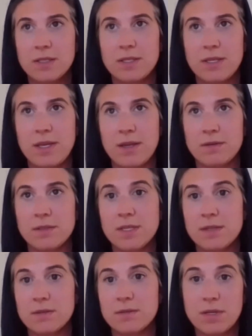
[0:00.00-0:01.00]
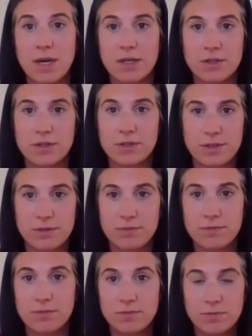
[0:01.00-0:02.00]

seeing doctors and